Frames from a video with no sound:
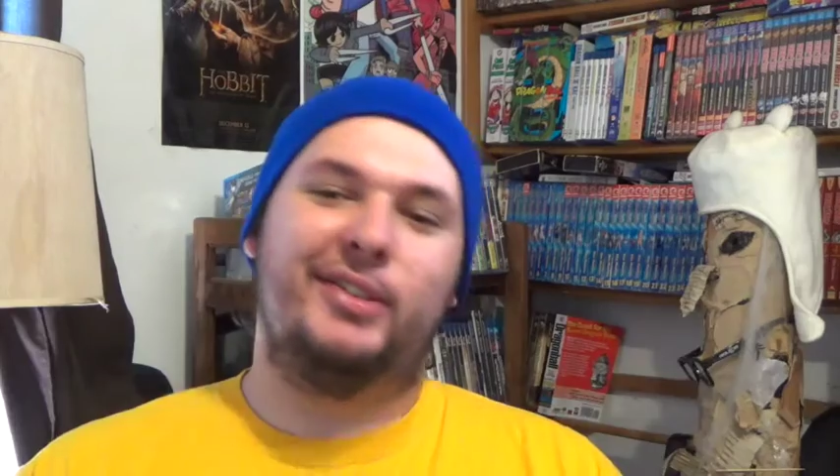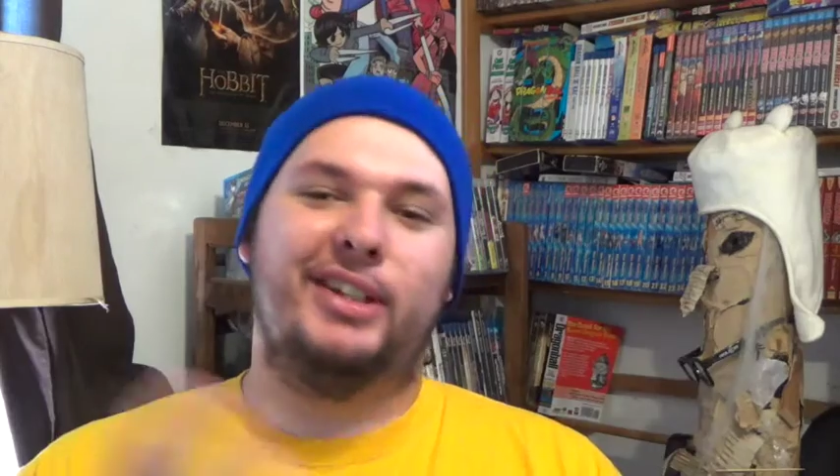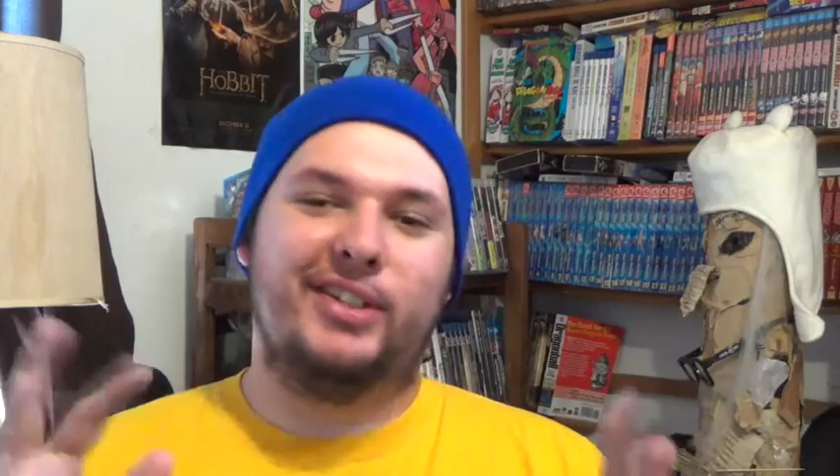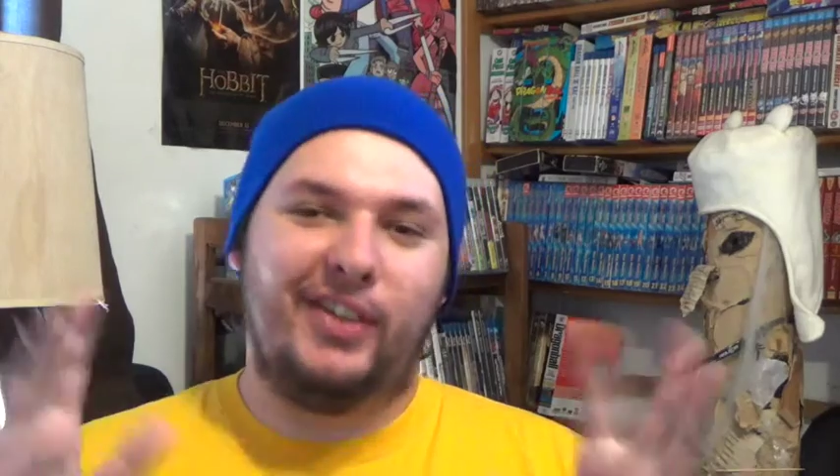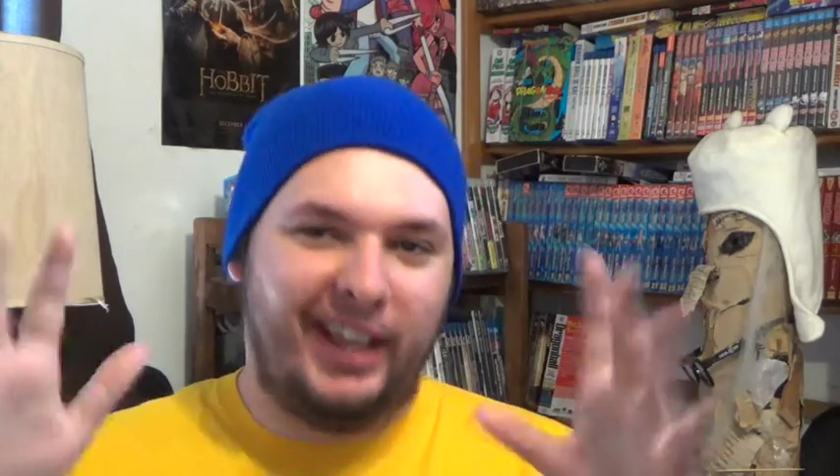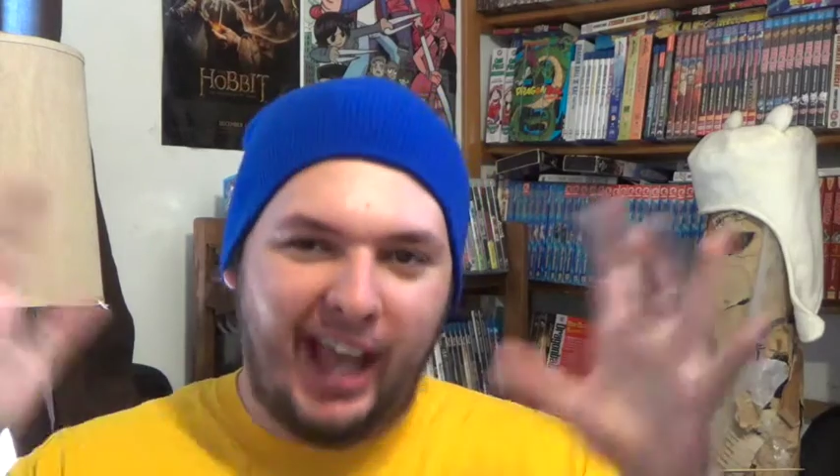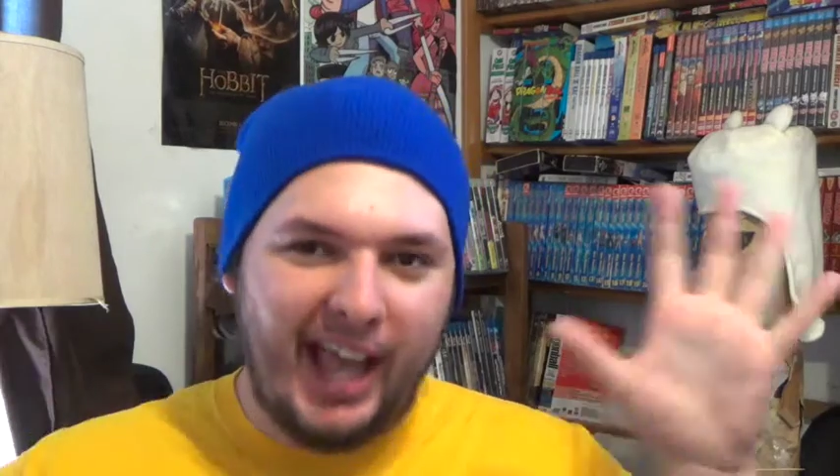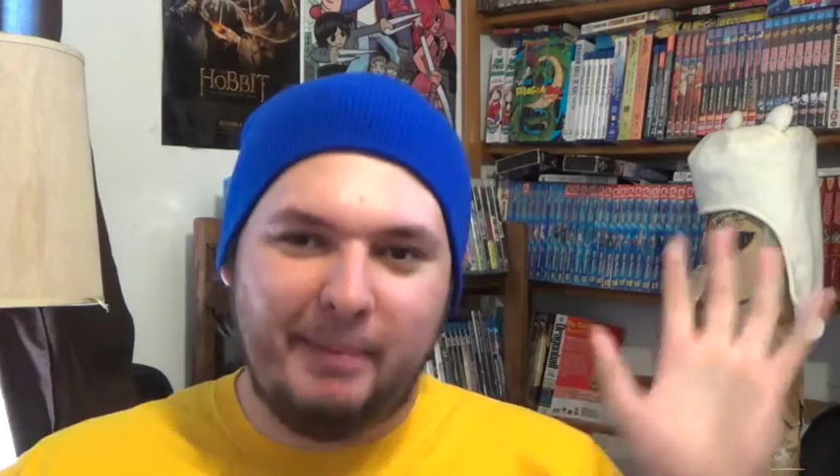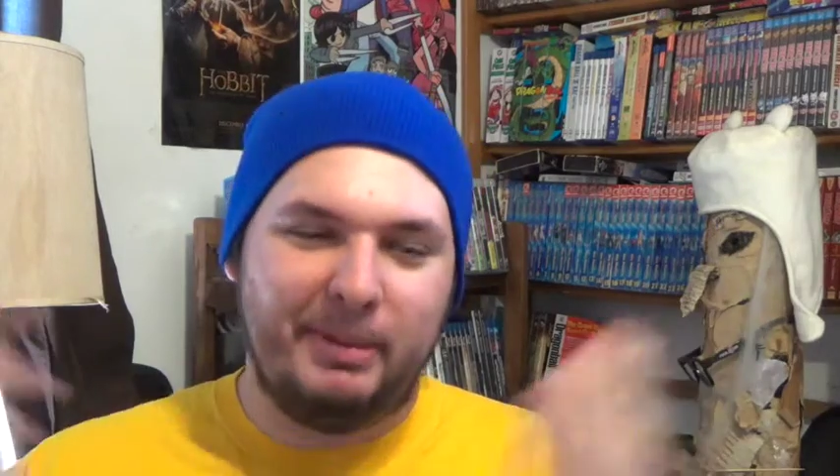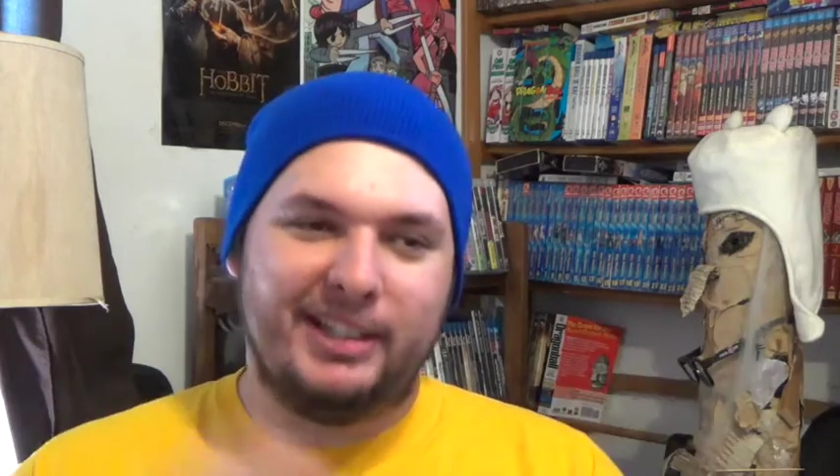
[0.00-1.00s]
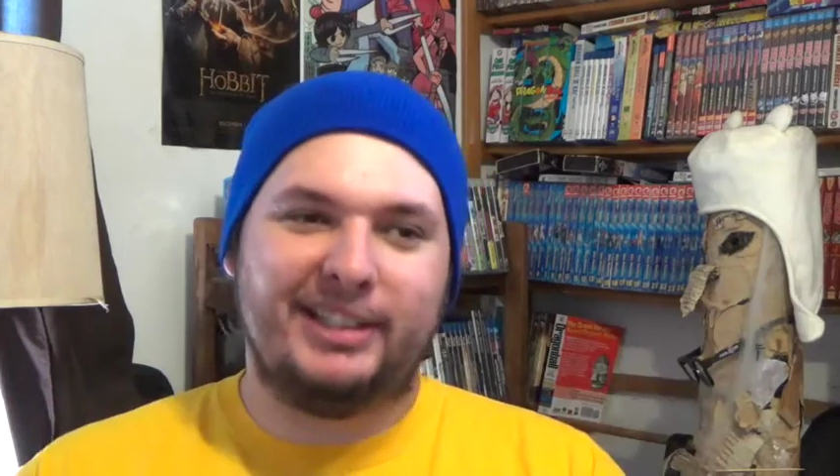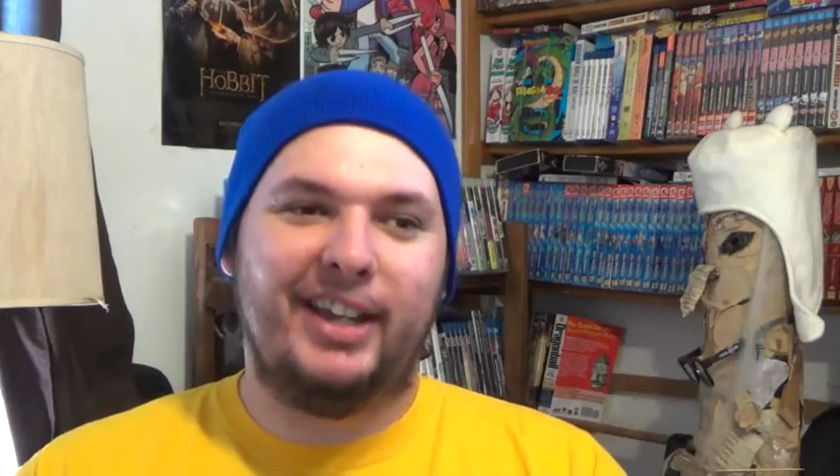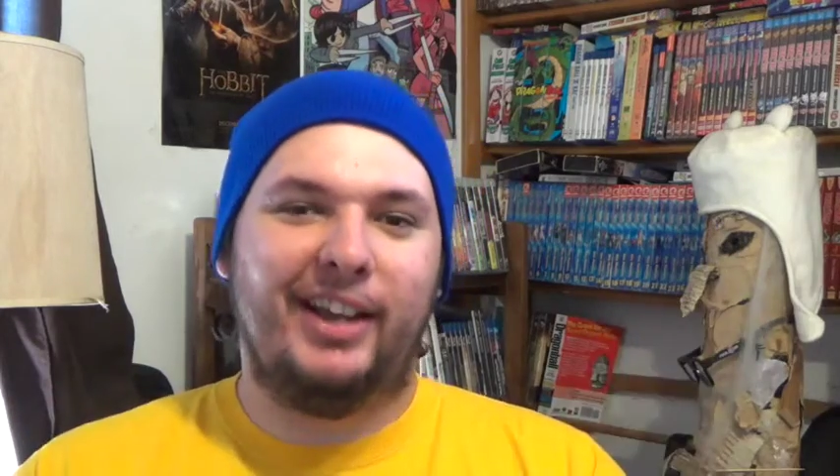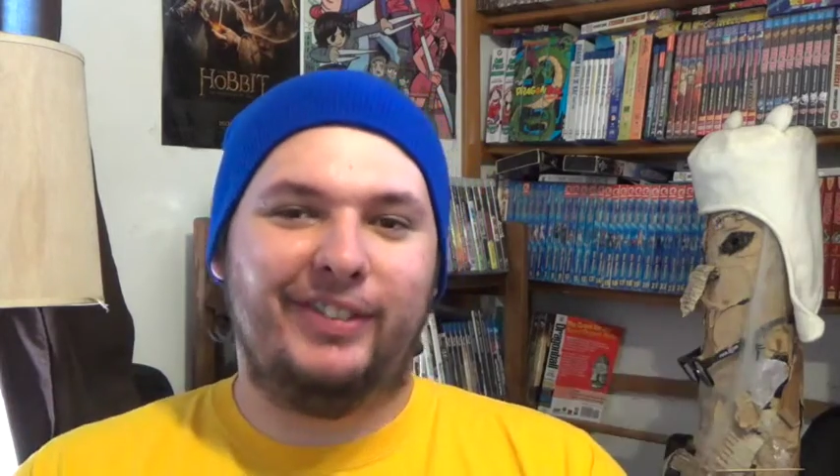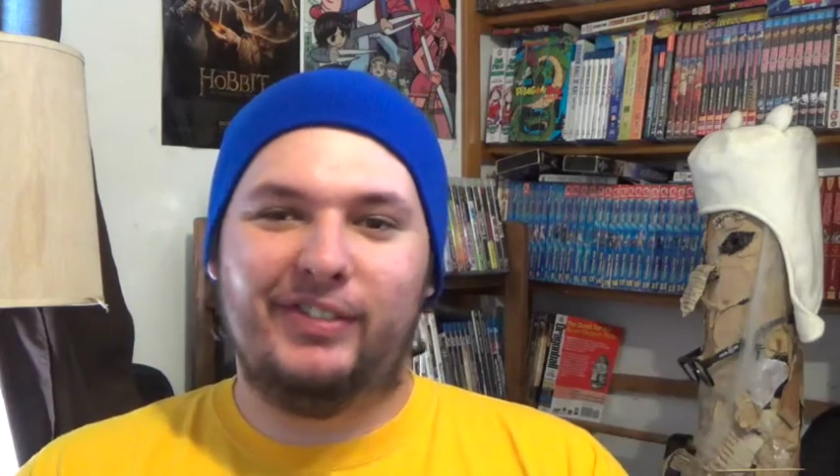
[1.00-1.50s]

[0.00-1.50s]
And it's all like hype and stuff,